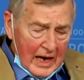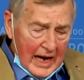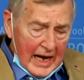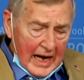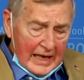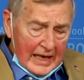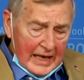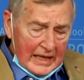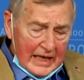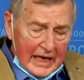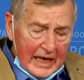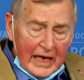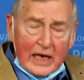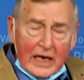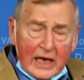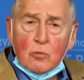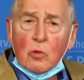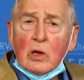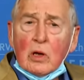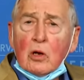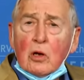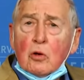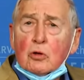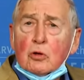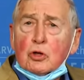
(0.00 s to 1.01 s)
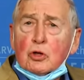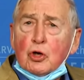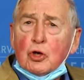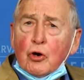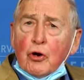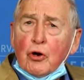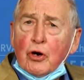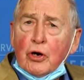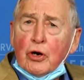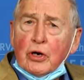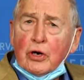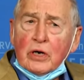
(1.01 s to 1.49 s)
and pivot
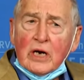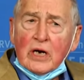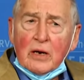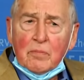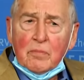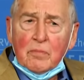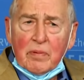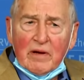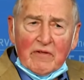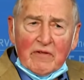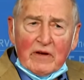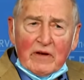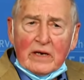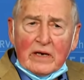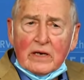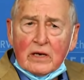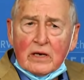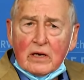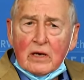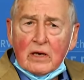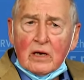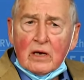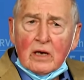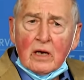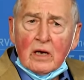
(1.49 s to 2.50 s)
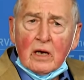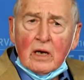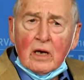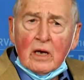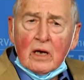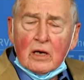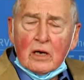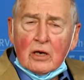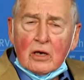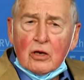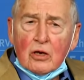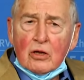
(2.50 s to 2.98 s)
to the future. So
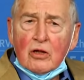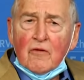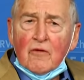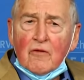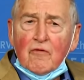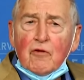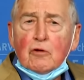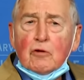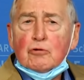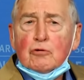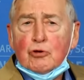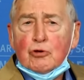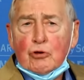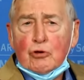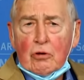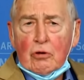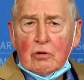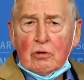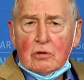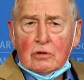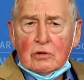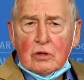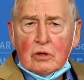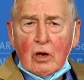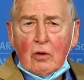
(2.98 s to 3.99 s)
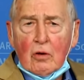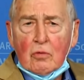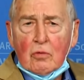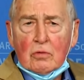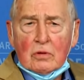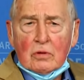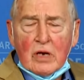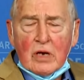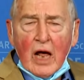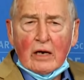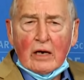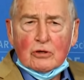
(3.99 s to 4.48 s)
not just looking to what's
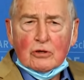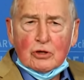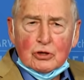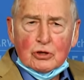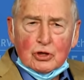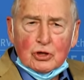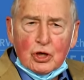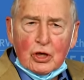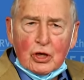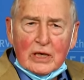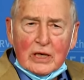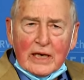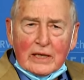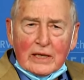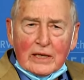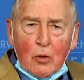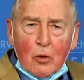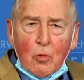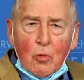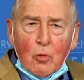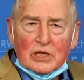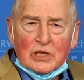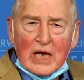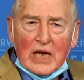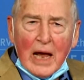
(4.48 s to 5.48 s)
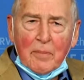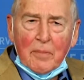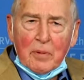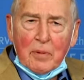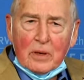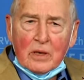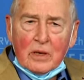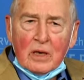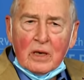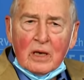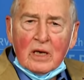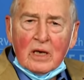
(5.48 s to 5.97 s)
happened till today,
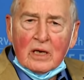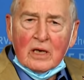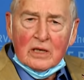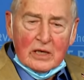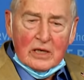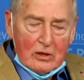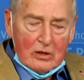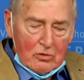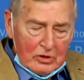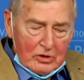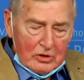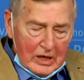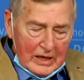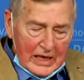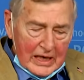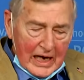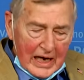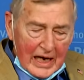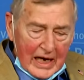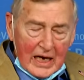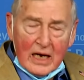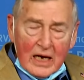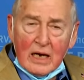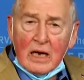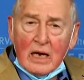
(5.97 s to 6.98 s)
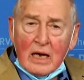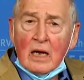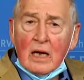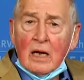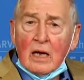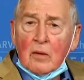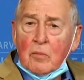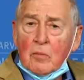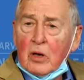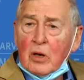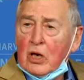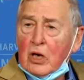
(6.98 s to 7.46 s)
but looking ahead,
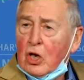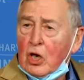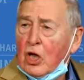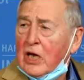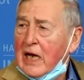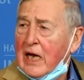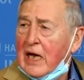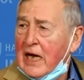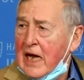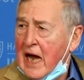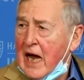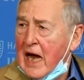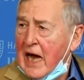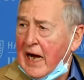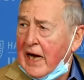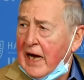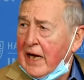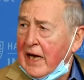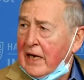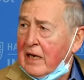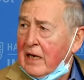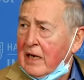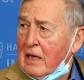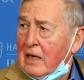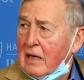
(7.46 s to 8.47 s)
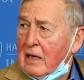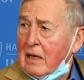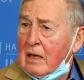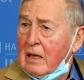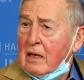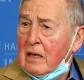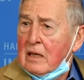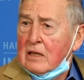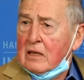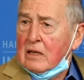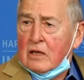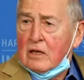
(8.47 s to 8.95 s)
despite all the
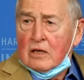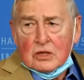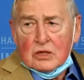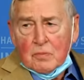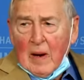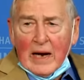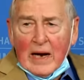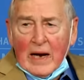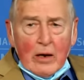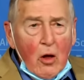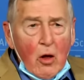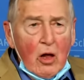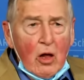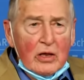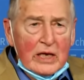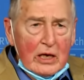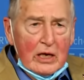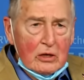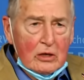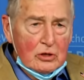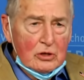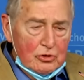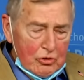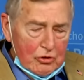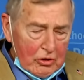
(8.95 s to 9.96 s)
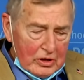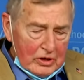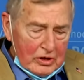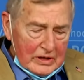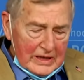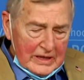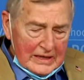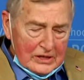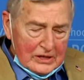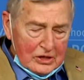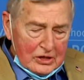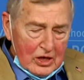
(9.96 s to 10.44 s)
uncertainties. Nonetheless, the question is,
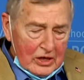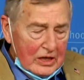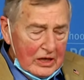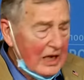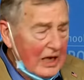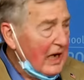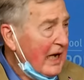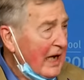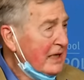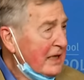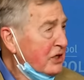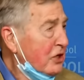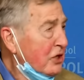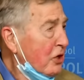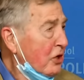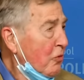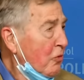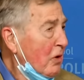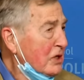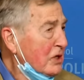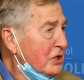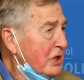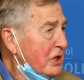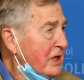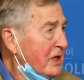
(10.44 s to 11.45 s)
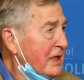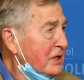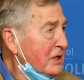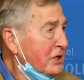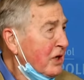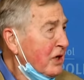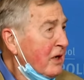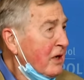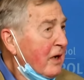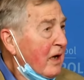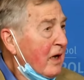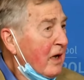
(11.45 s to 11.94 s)
should we expect
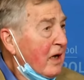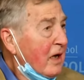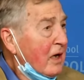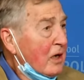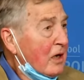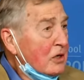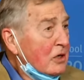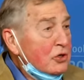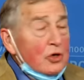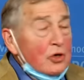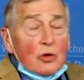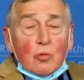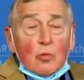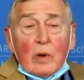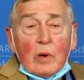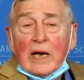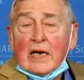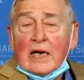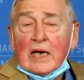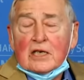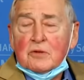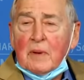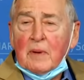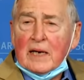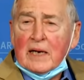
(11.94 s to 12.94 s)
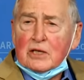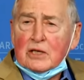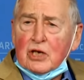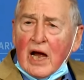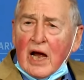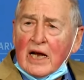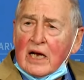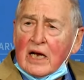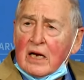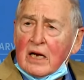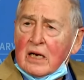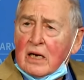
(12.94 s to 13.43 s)
China to continue growing
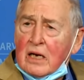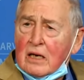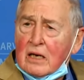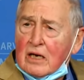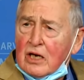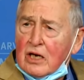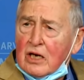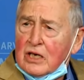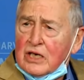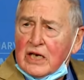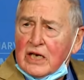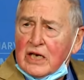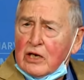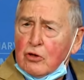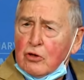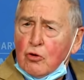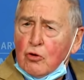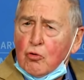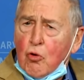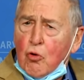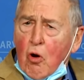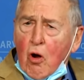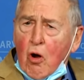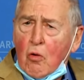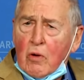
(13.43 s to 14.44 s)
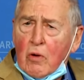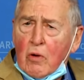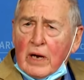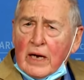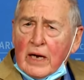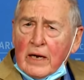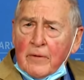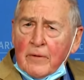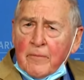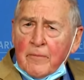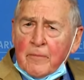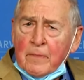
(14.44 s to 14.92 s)
at twice or more the
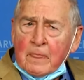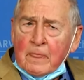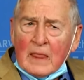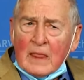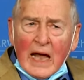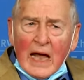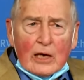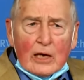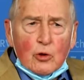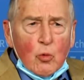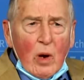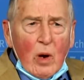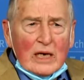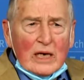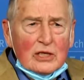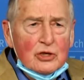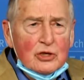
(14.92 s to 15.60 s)
rate of the US